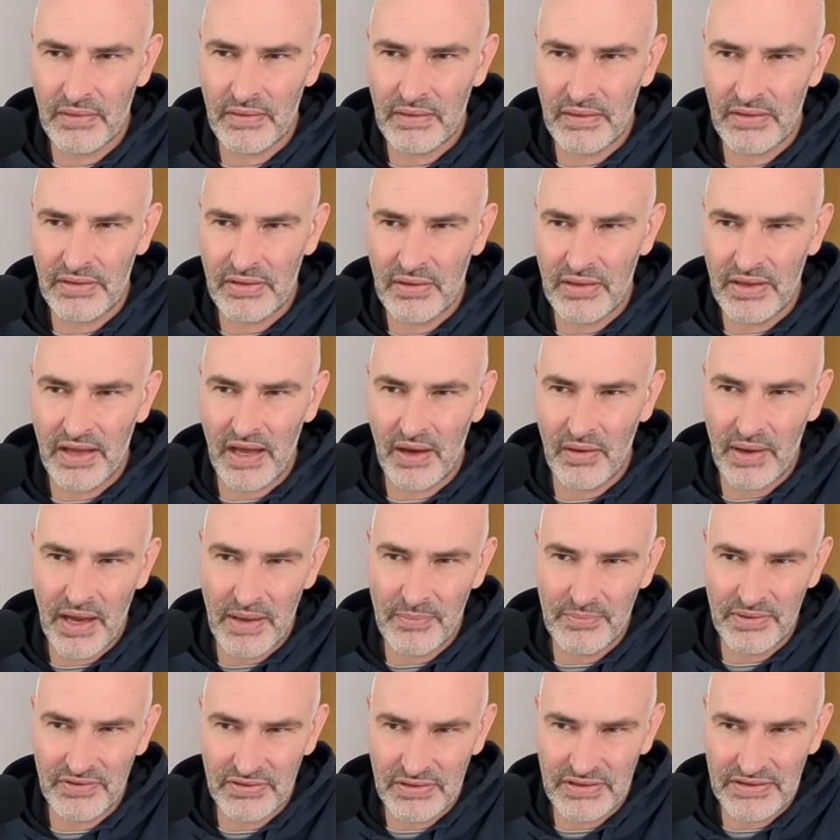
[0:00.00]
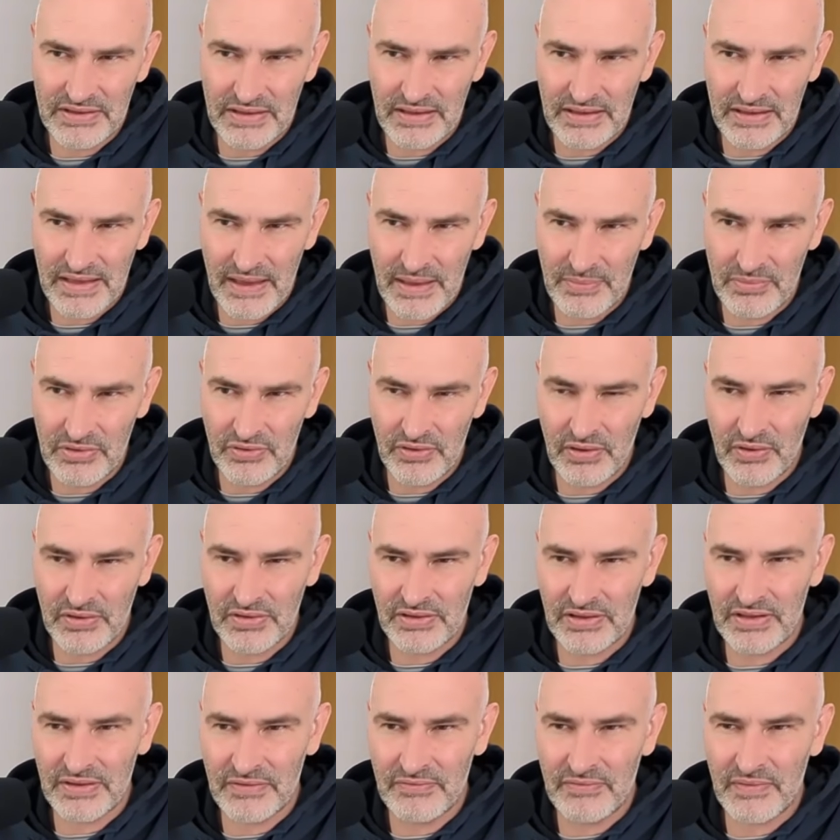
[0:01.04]
So now I'm interested in capturing
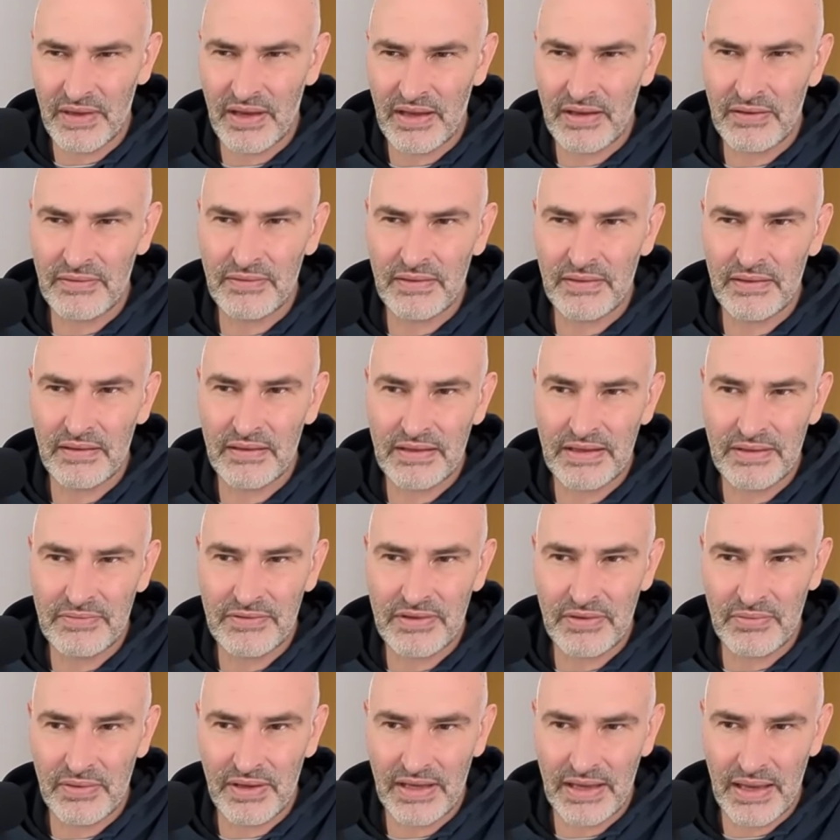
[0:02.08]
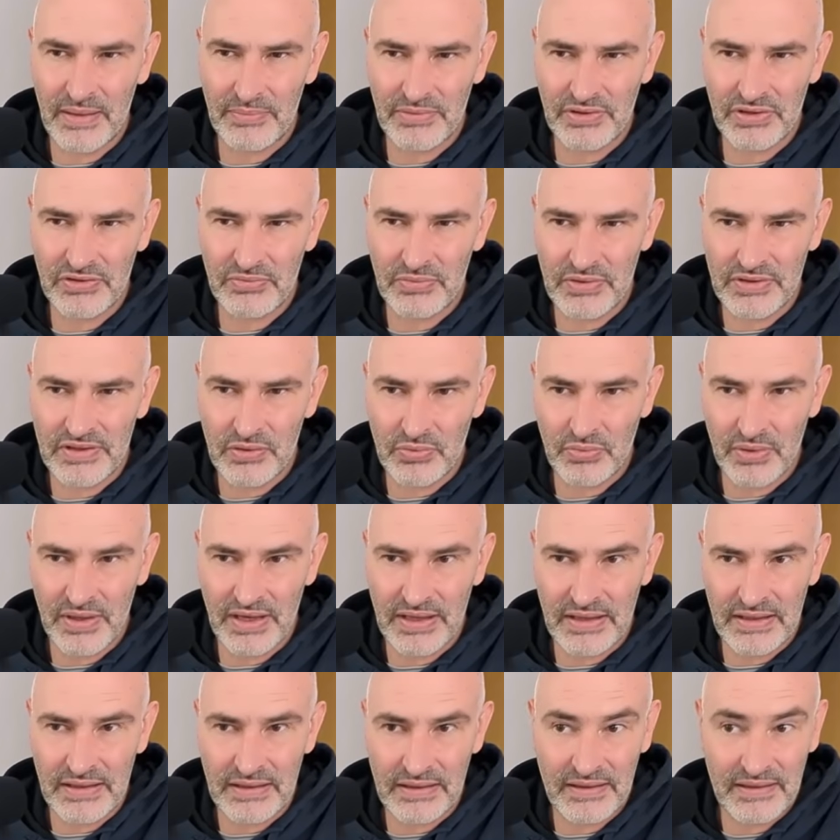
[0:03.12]
on d5. If he recaptures with the
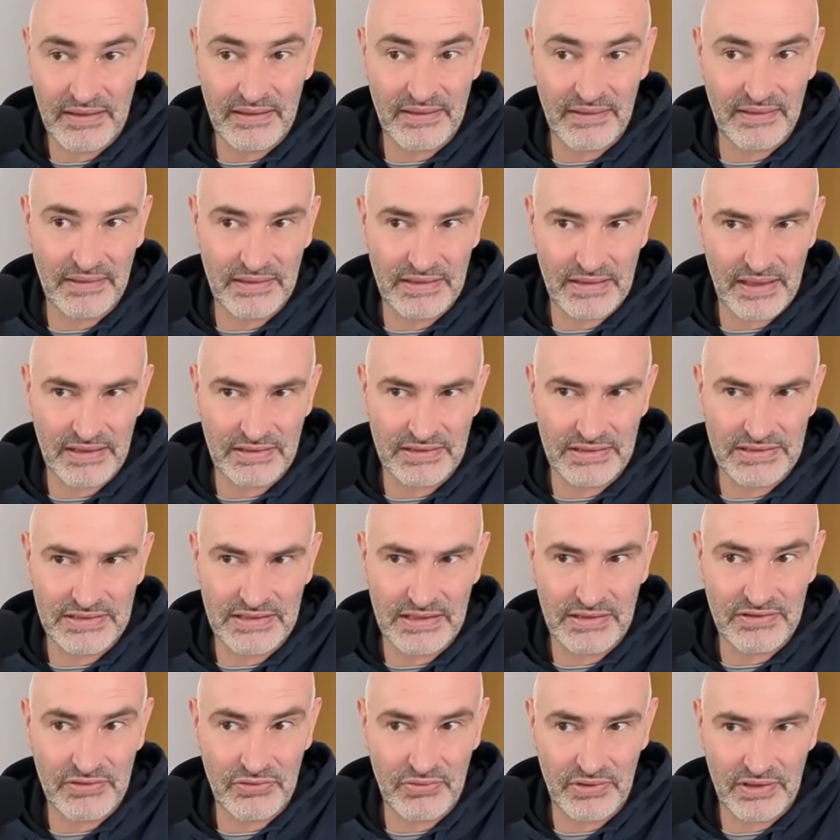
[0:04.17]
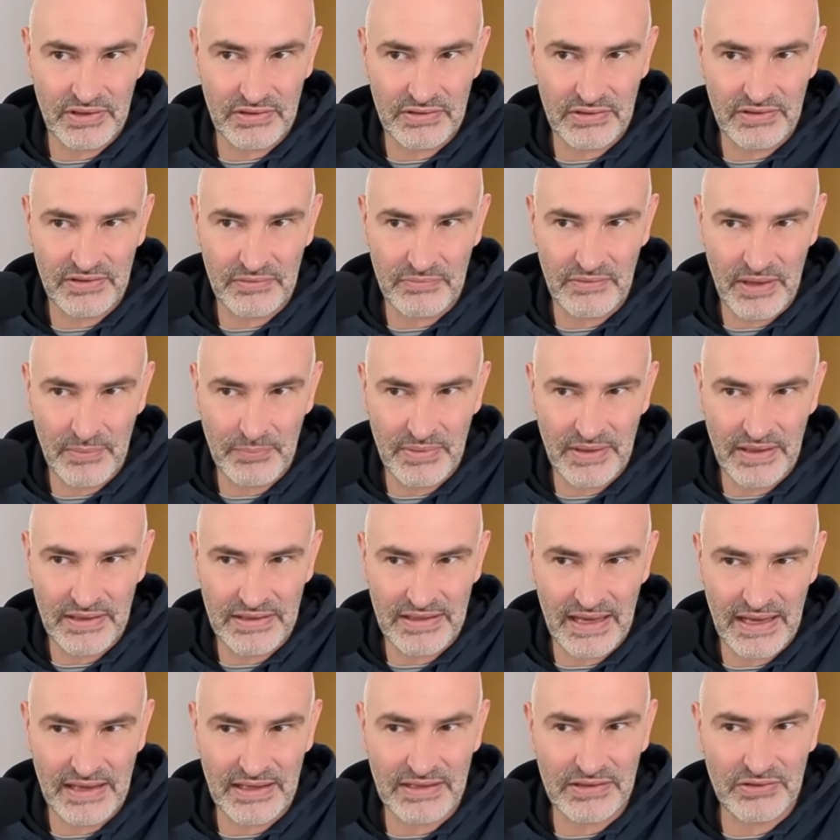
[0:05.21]
queen, knight to c3 to develop and
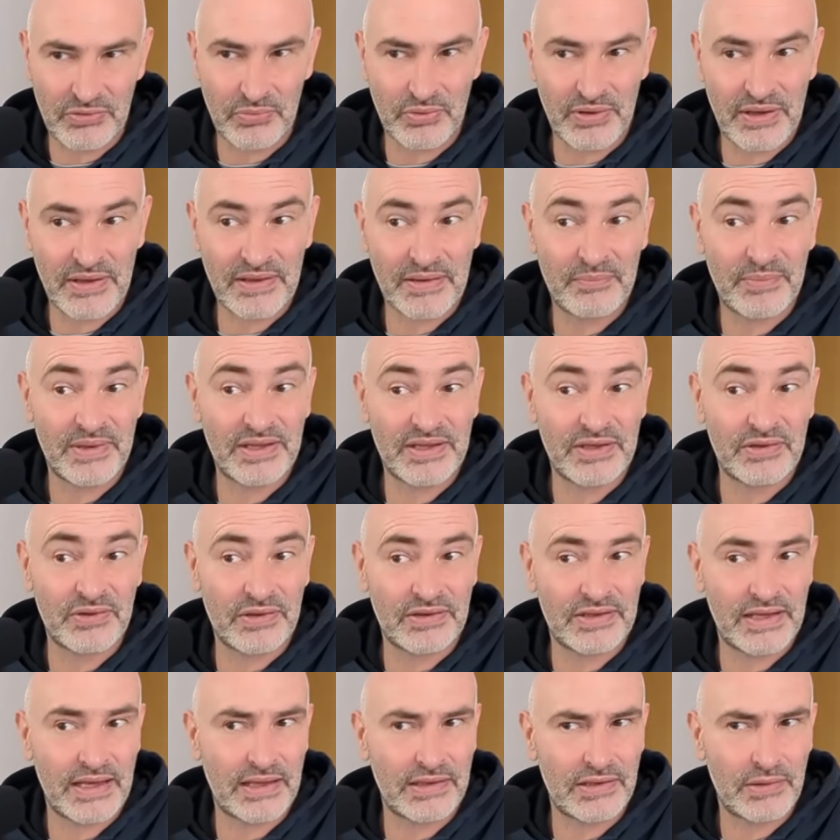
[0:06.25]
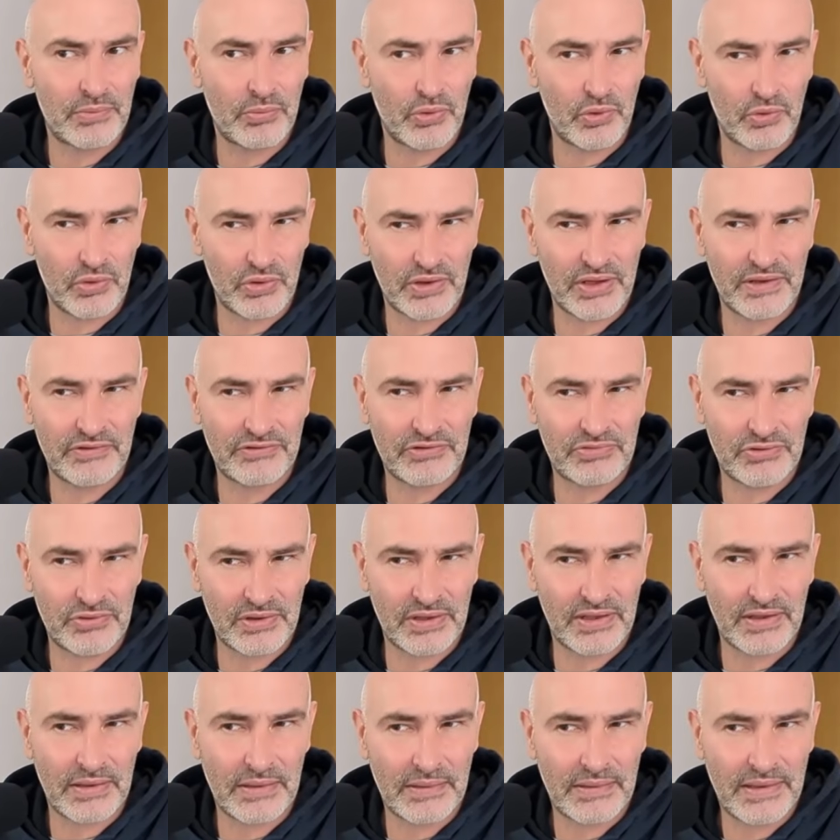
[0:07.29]
attack his queen, but he could take the pawn on
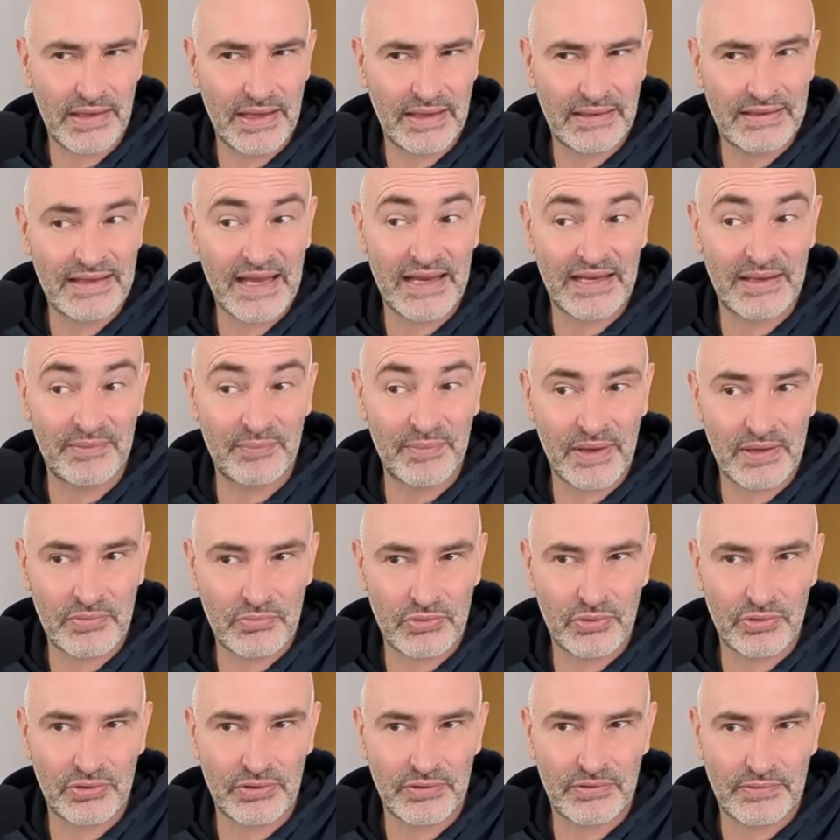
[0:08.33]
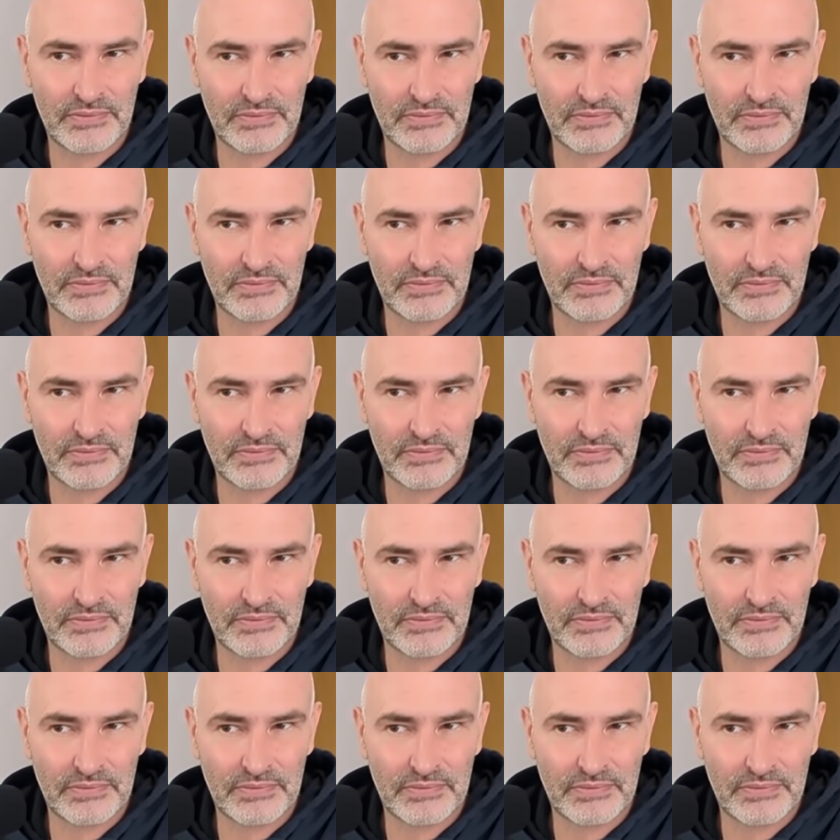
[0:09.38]
f3, attacking my rook.